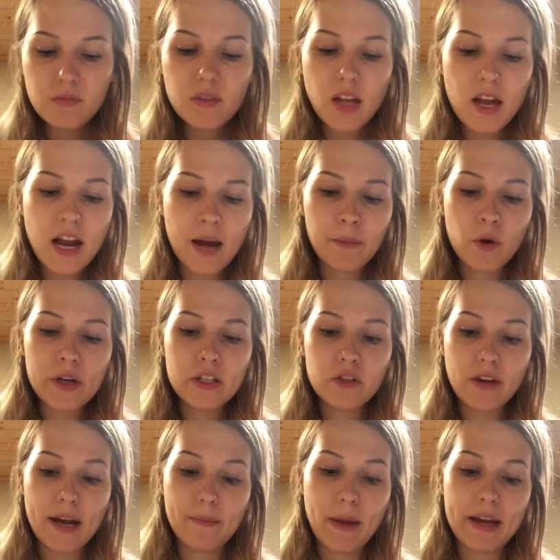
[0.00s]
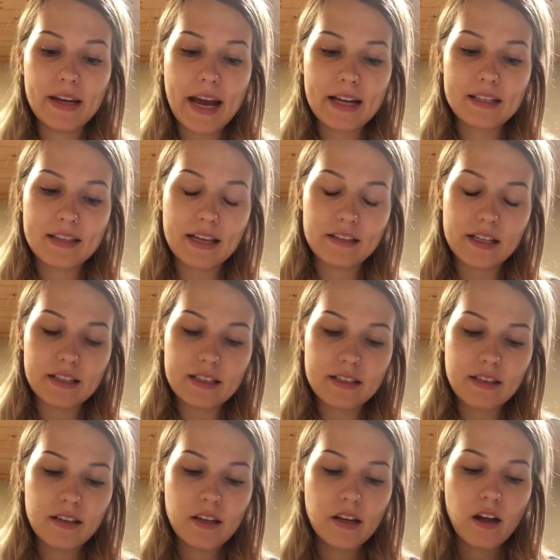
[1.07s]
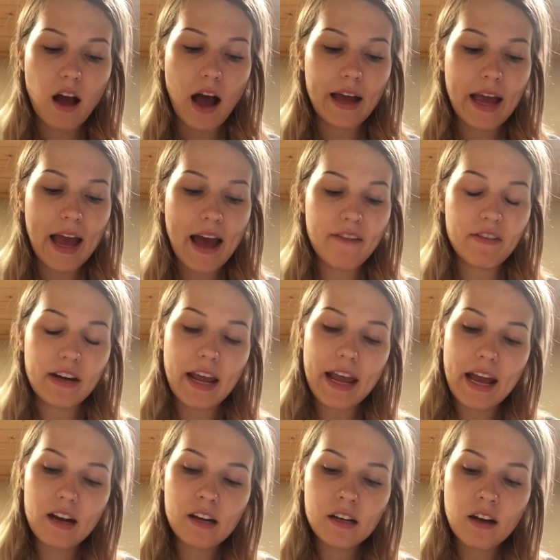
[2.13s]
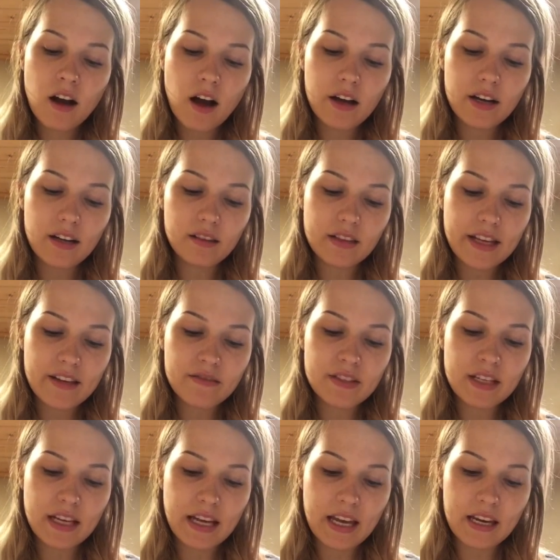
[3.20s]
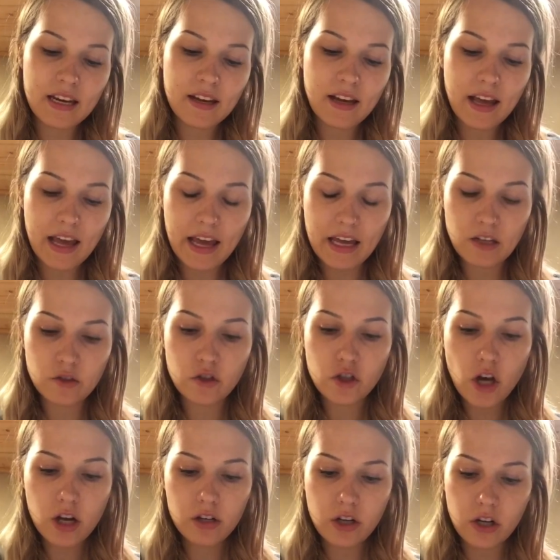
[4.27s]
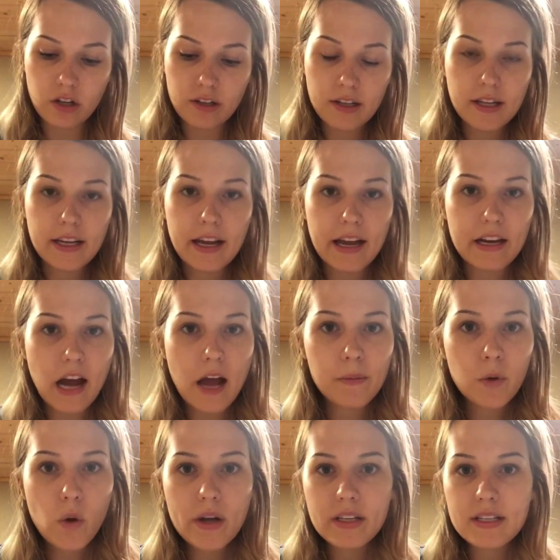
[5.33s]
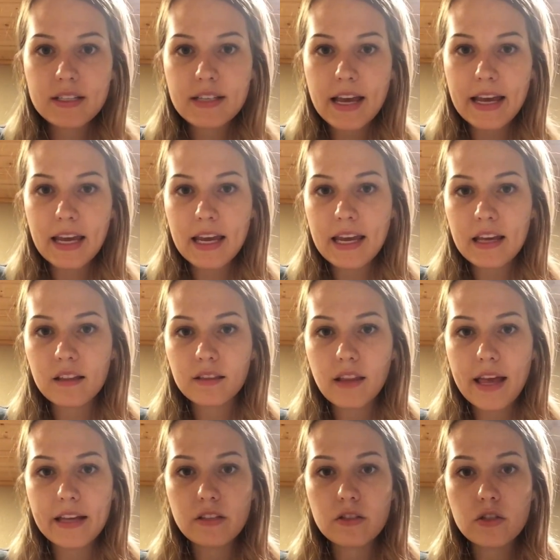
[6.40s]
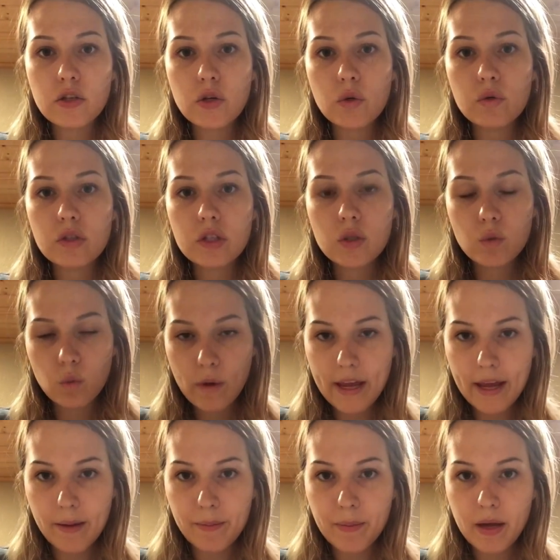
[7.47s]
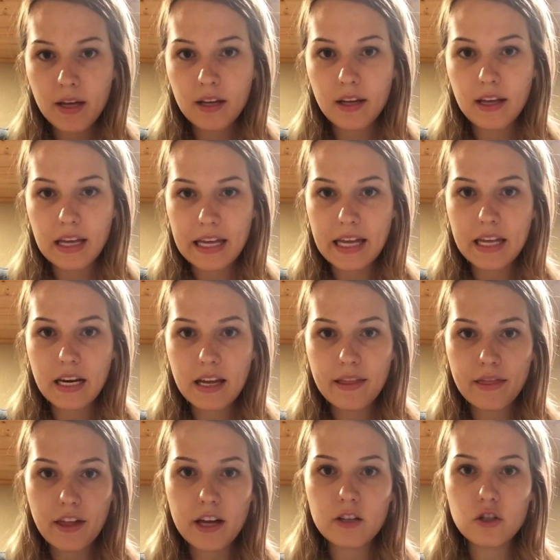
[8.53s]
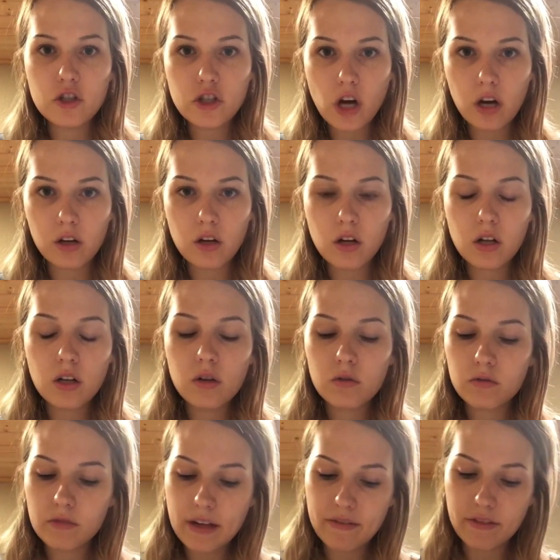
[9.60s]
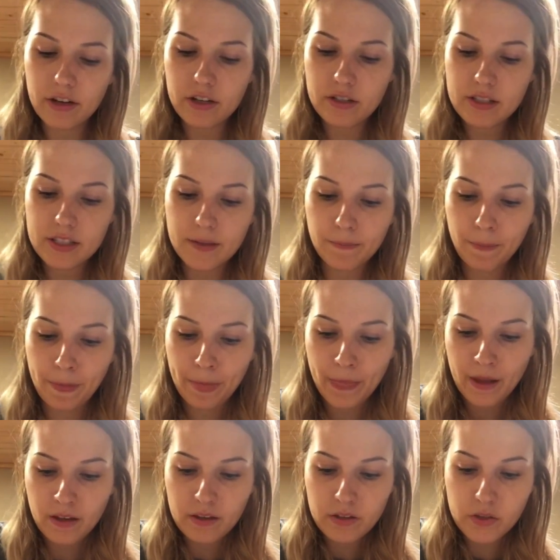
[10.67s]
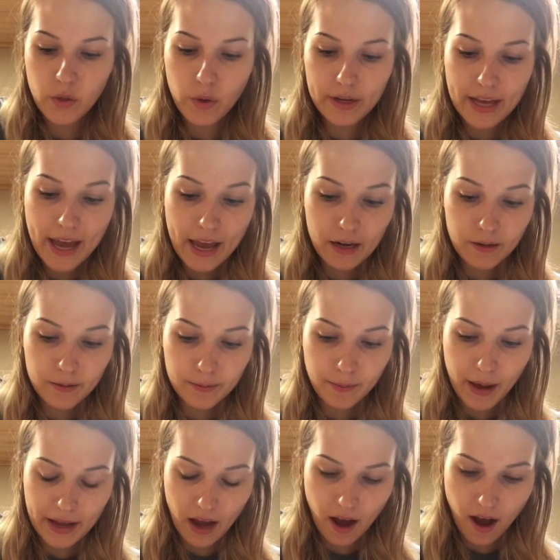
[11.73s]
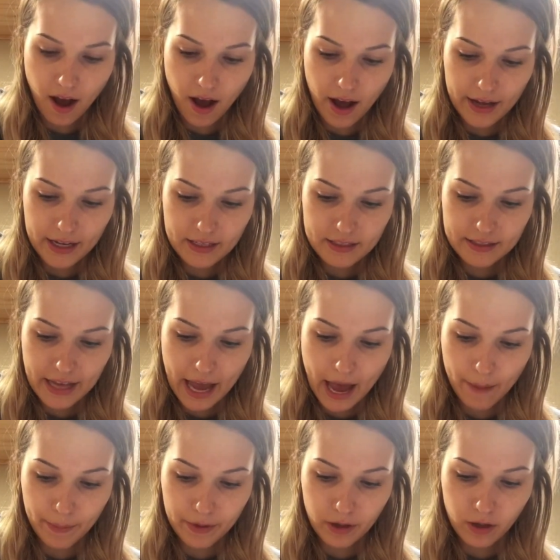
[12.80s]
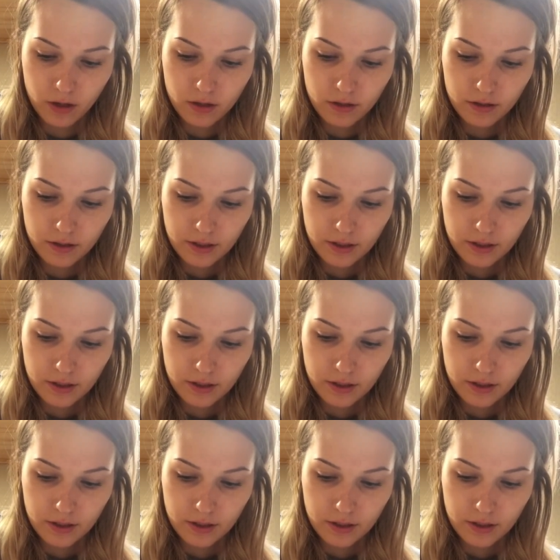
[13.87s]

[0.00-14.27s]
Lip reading: and I'm going to write my next sentence. I have an anaconda lives in a jungle, and I'm going to say it likes to swim in the jungle rivers. So again, my I is capital